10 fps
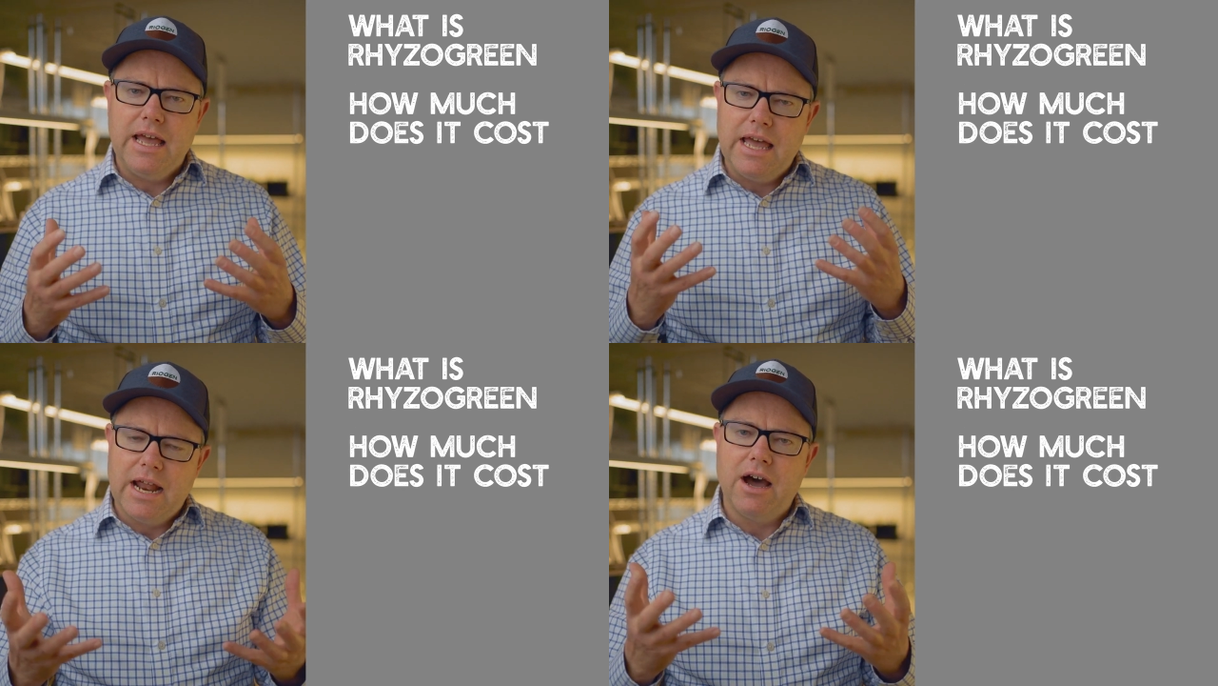
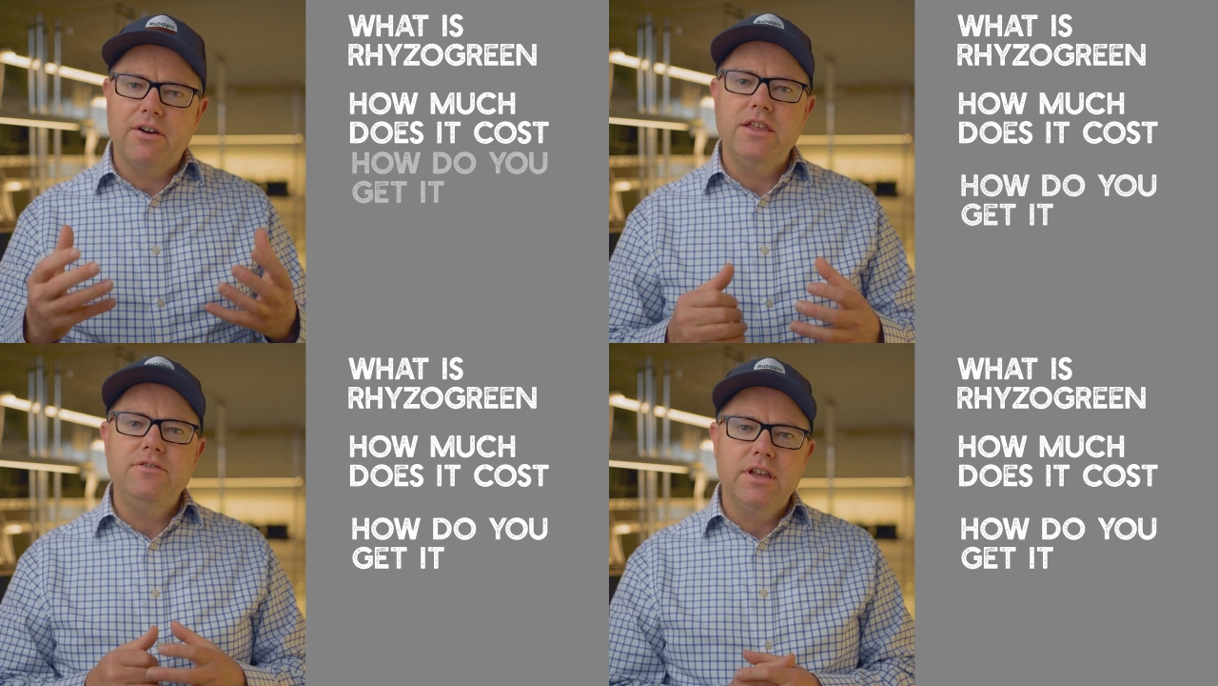And how
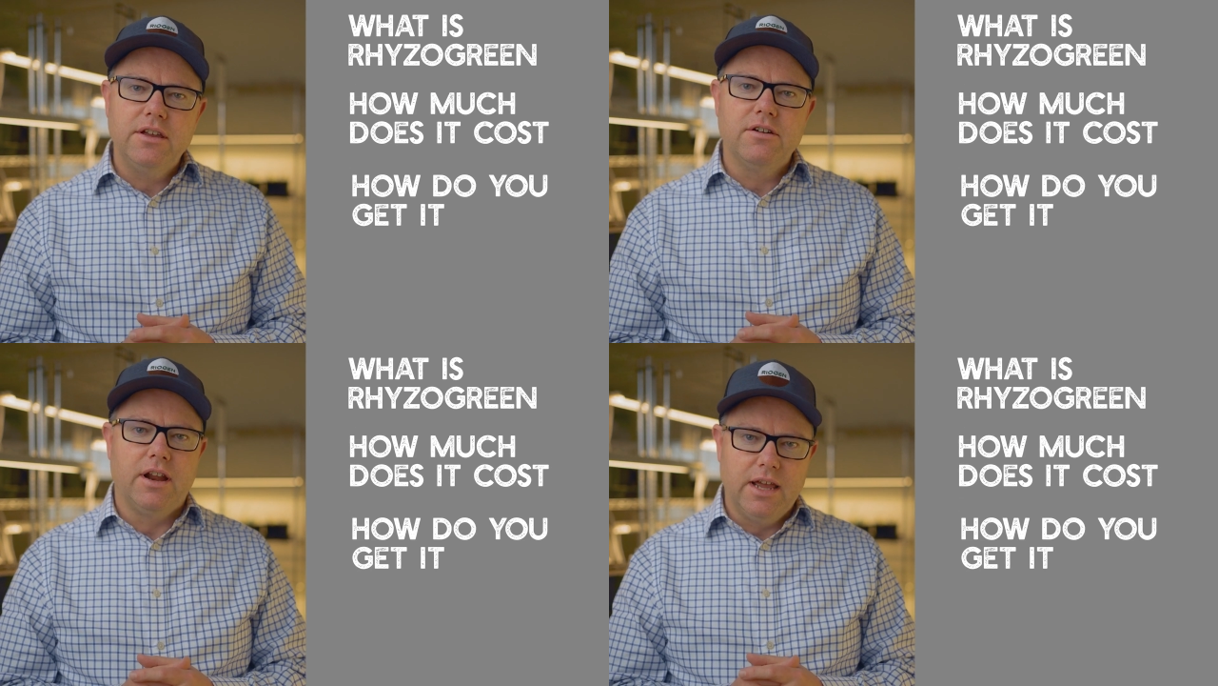can you
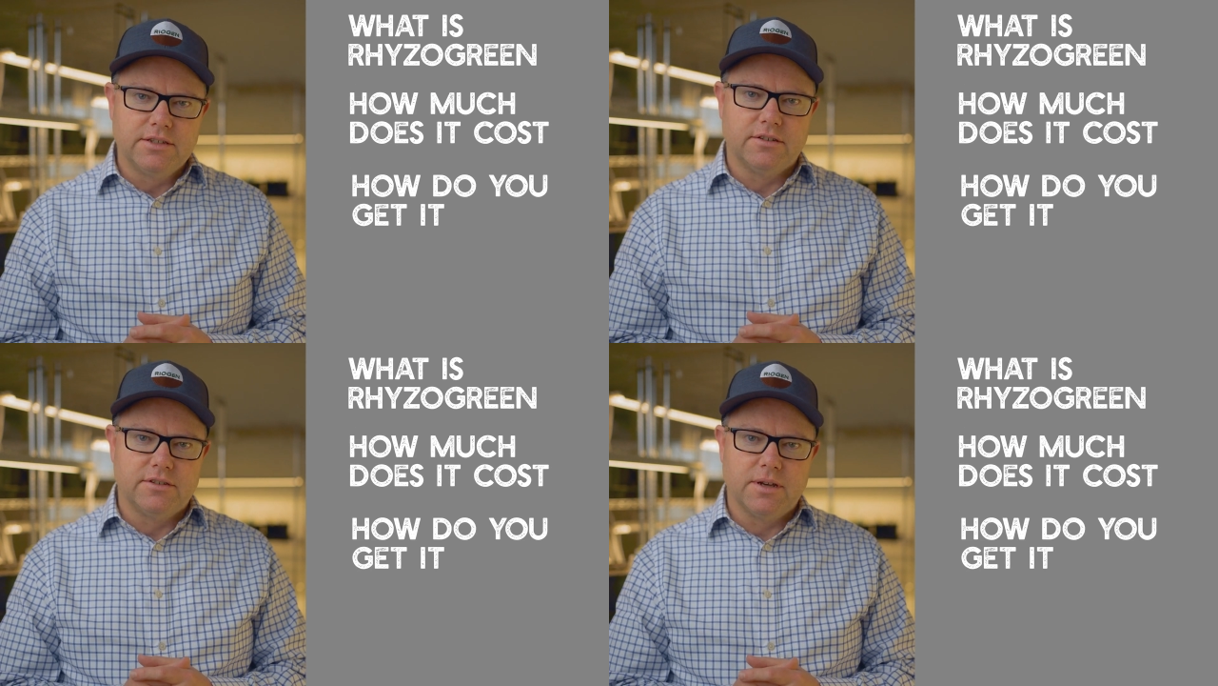get your
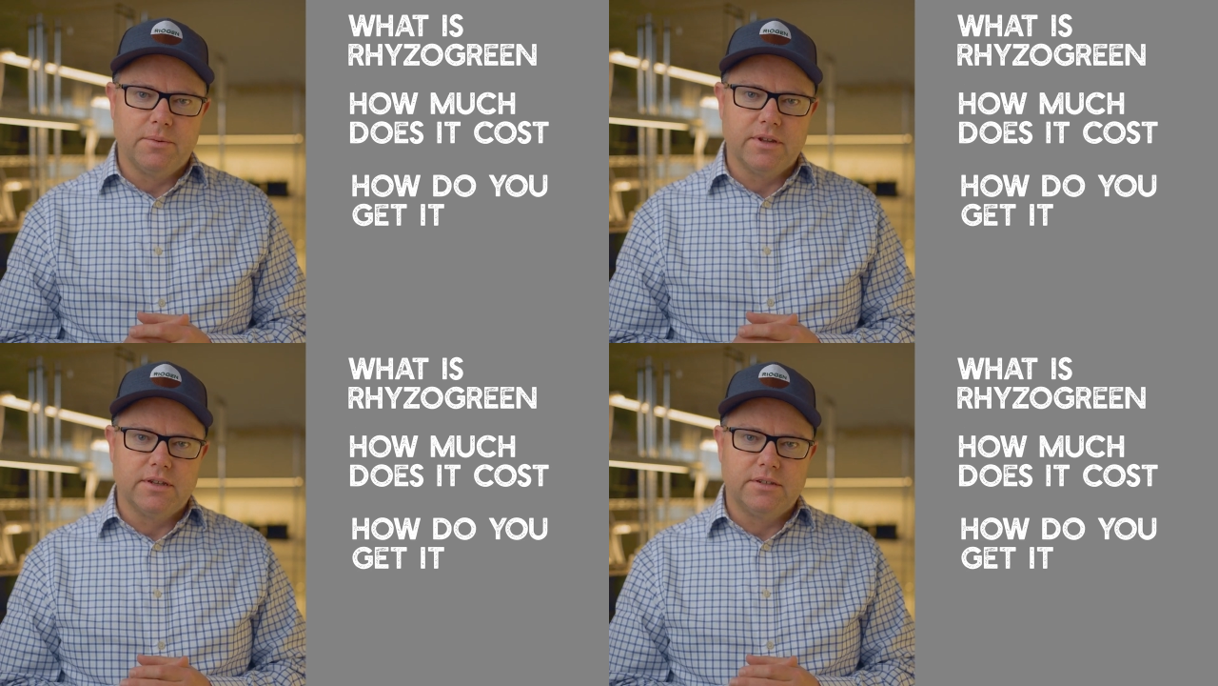hands on some
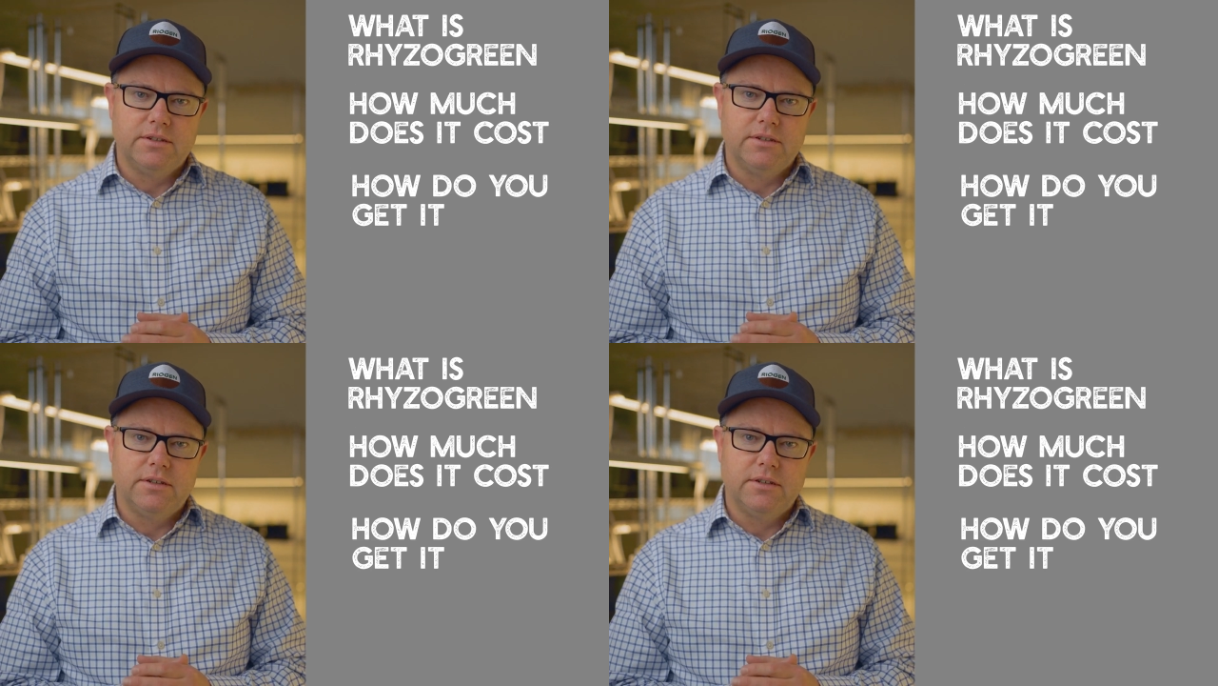of this?